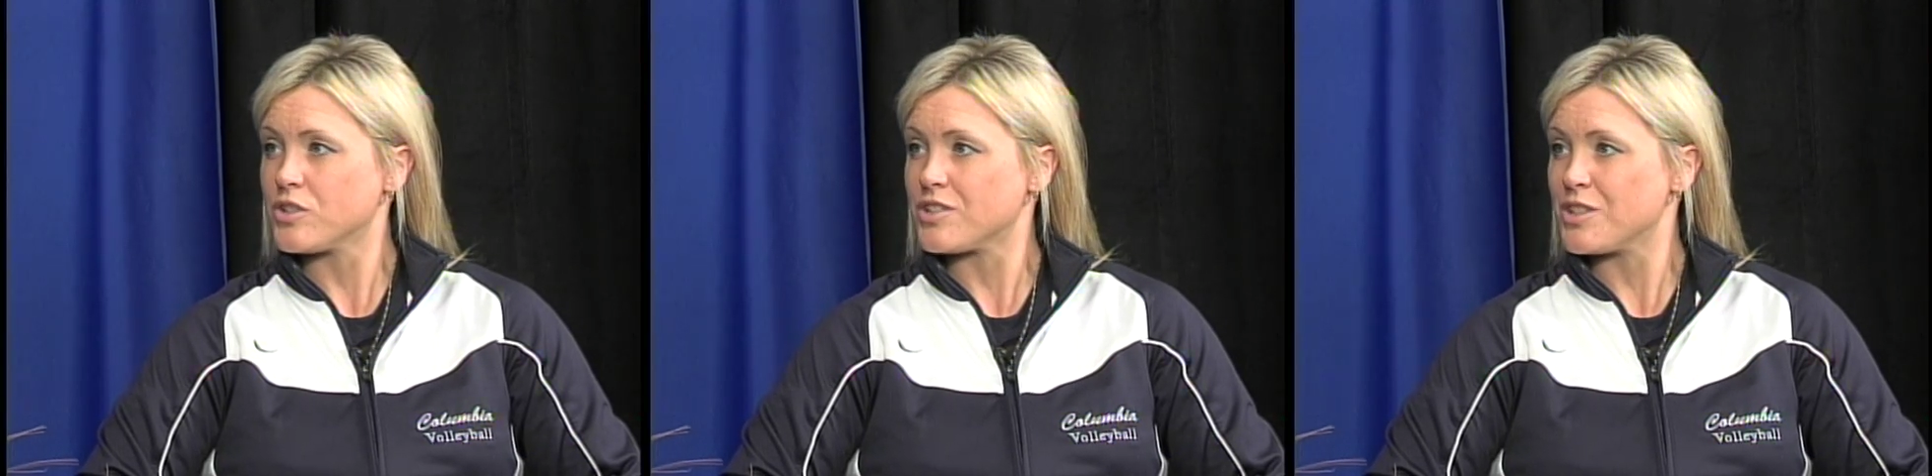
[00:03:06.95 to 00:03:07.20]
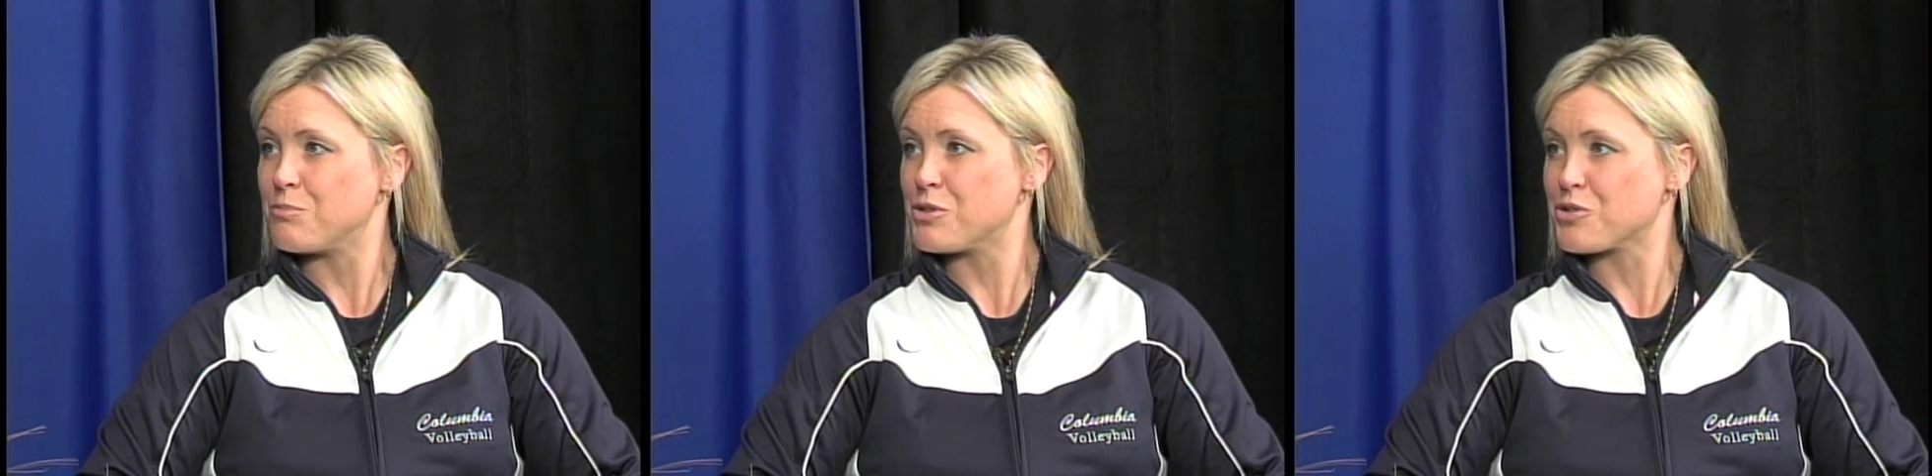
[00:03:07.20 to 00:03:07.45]
It's
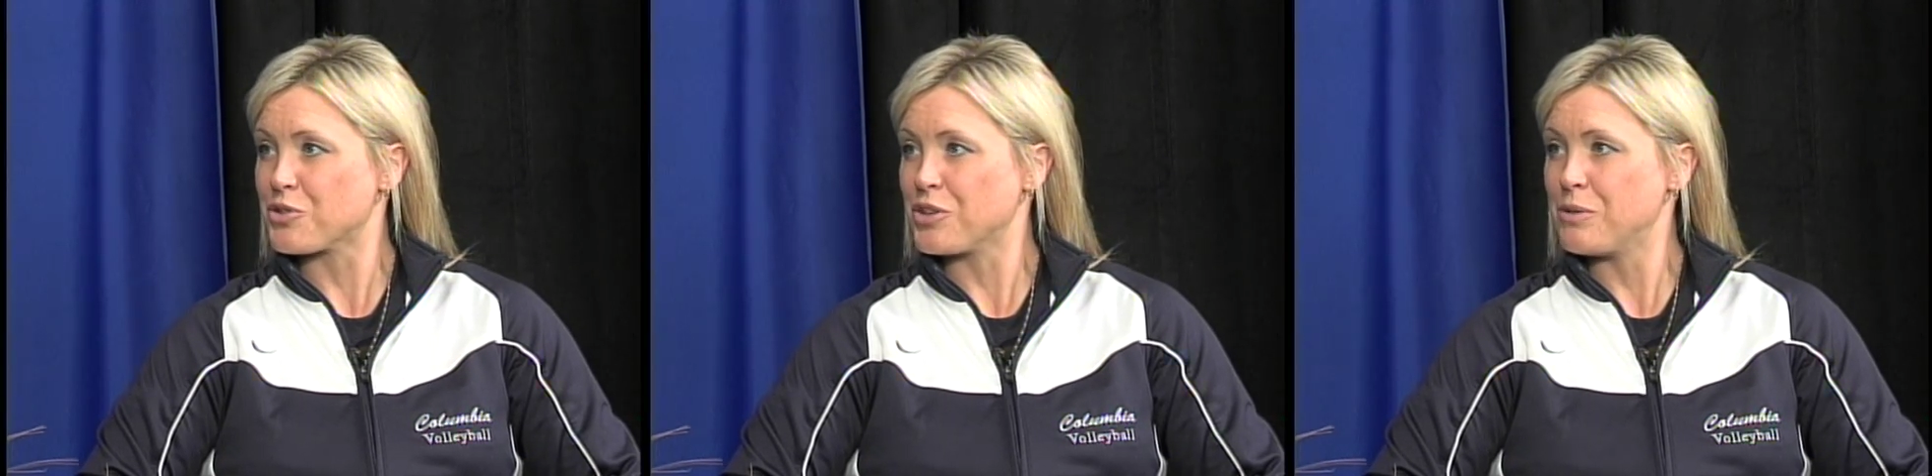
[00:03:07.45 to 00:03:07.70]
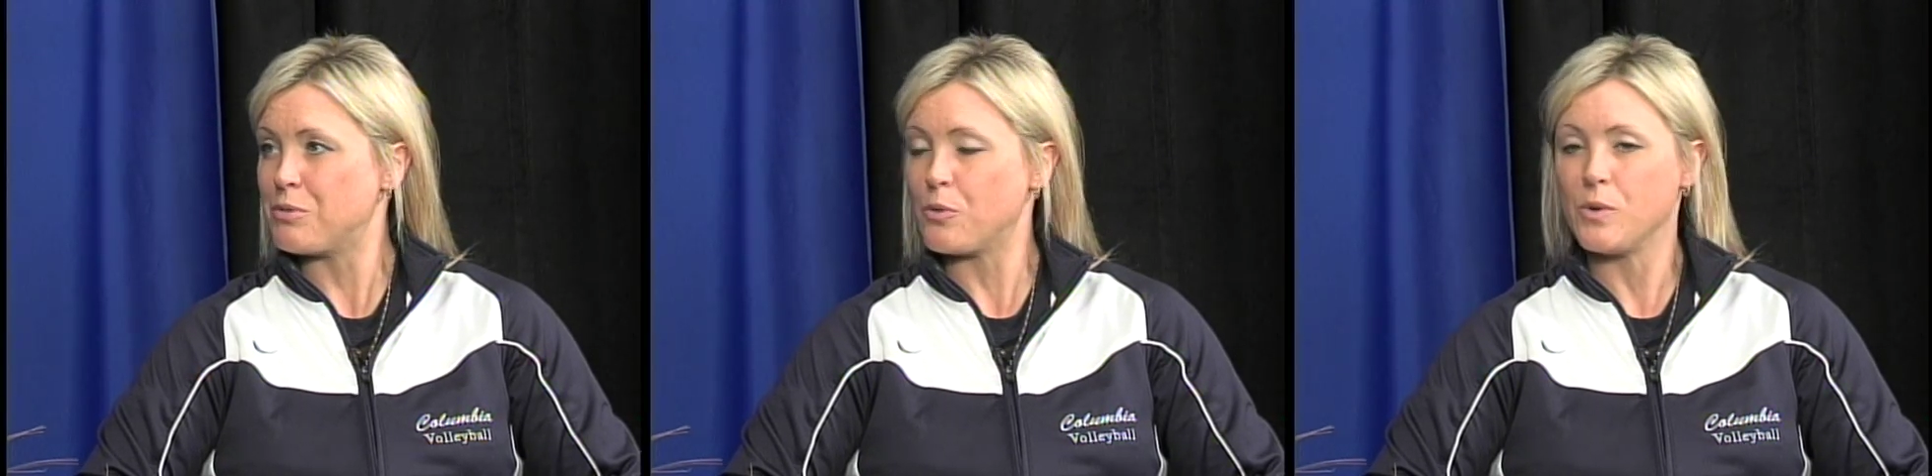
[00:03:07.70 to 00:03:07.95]
in
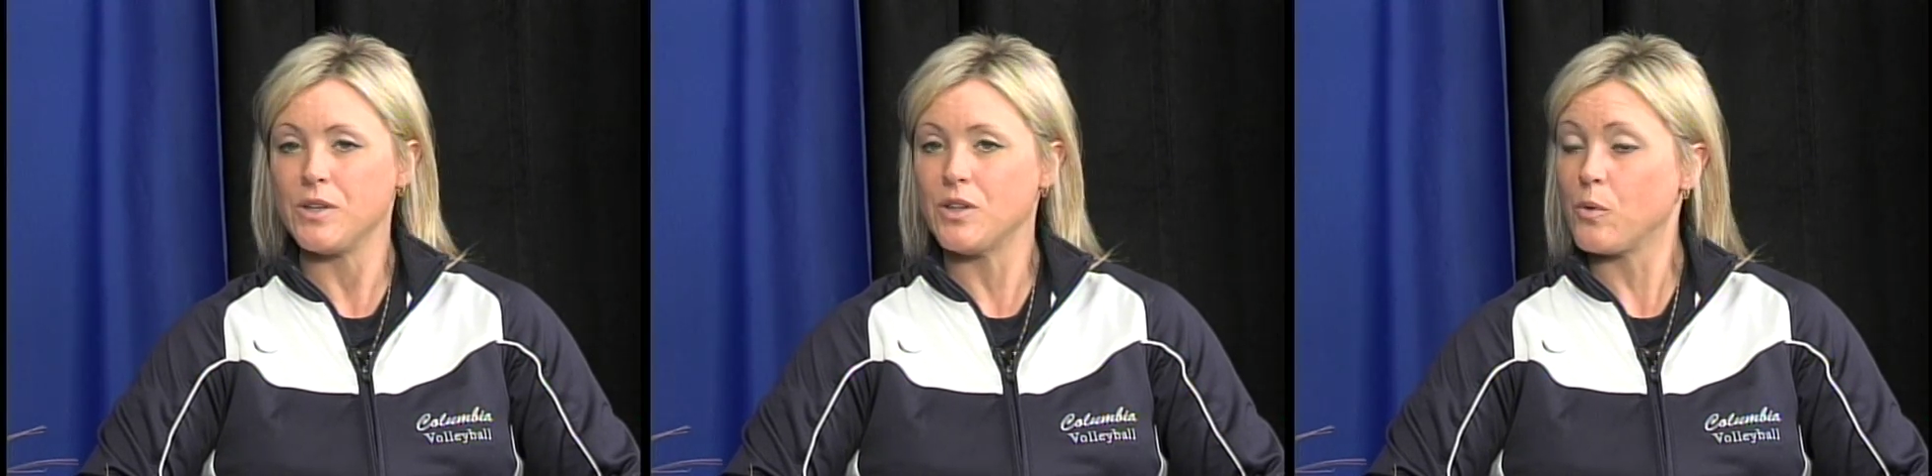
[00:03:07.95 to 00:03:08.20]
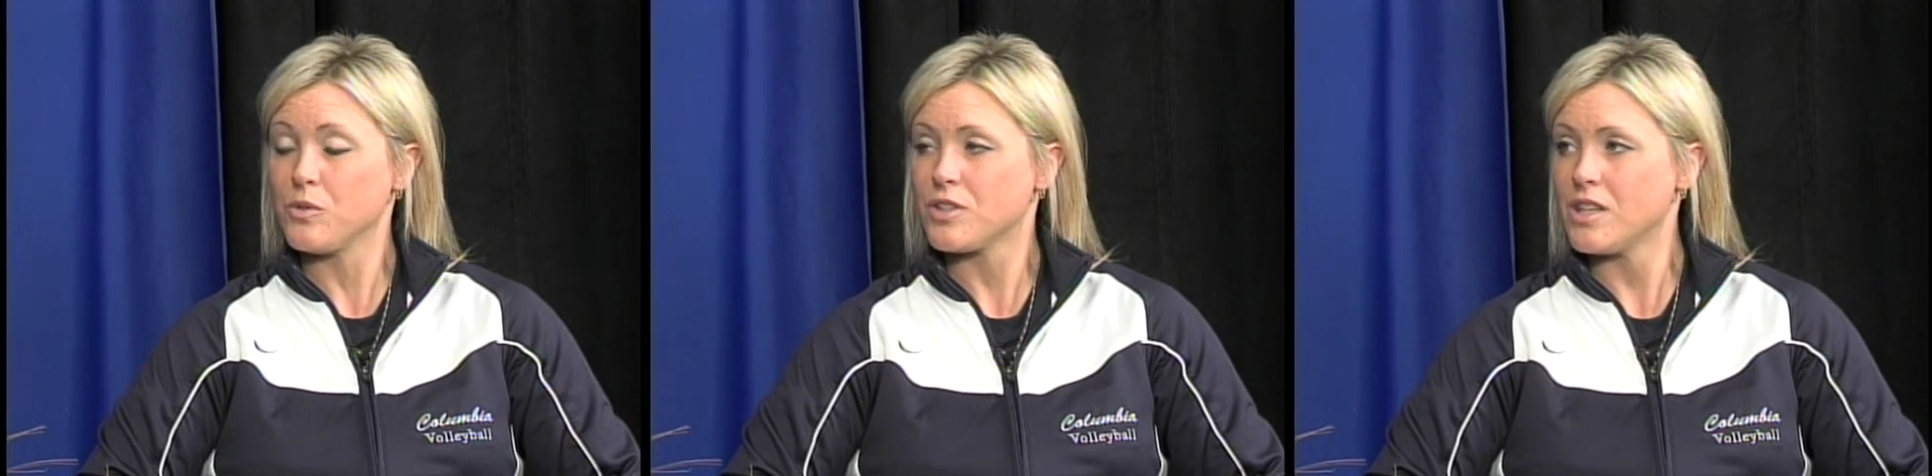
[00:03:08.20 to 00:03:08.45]
Missouri, but we
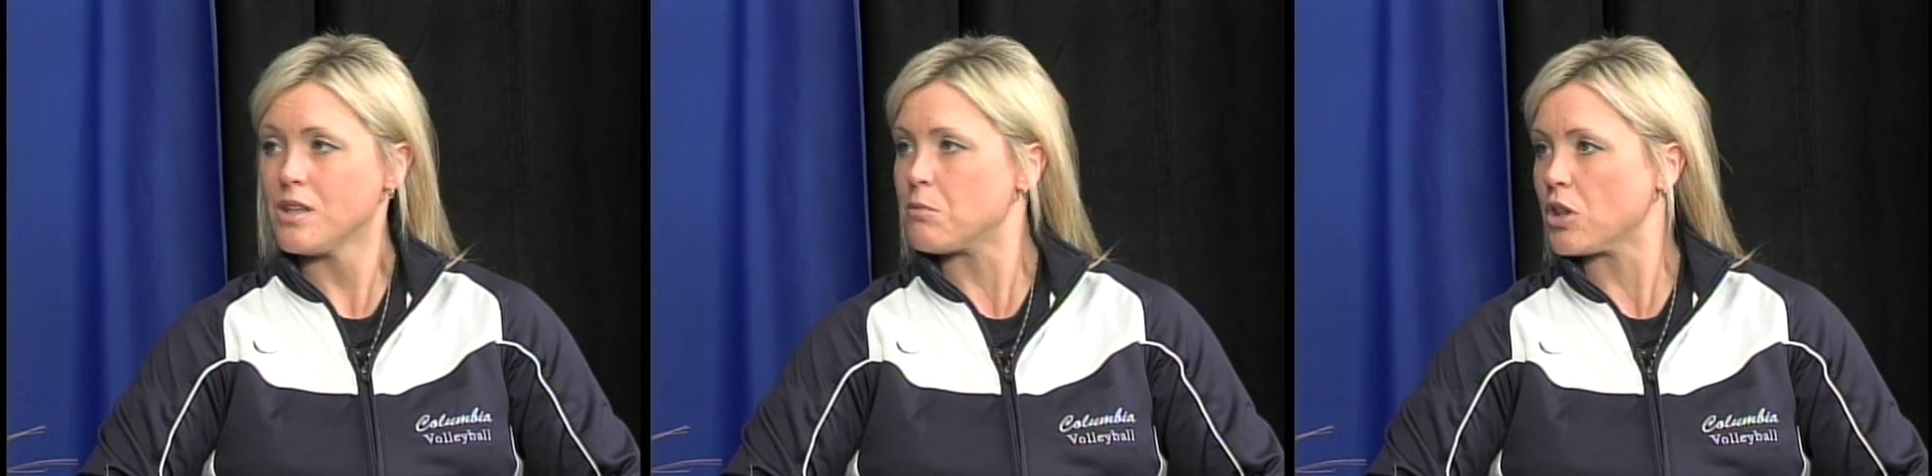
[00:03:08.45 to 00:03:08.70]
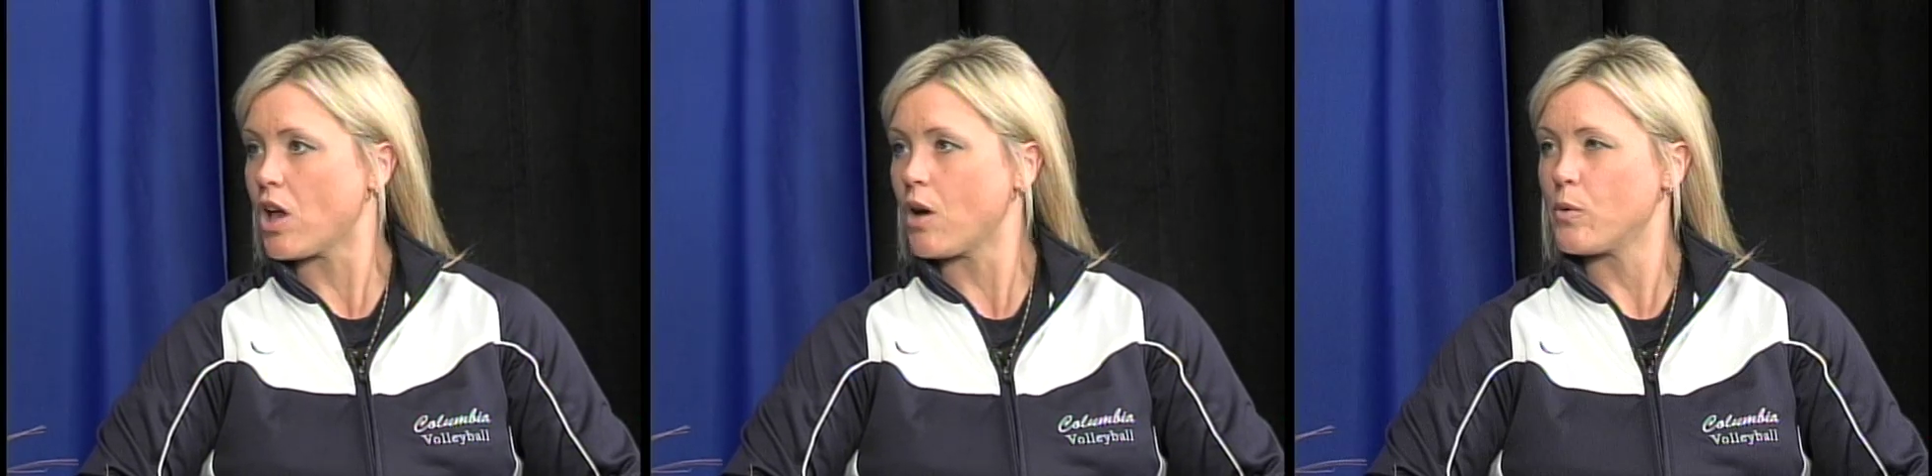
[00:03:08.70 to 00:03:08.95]
don't see them a lot.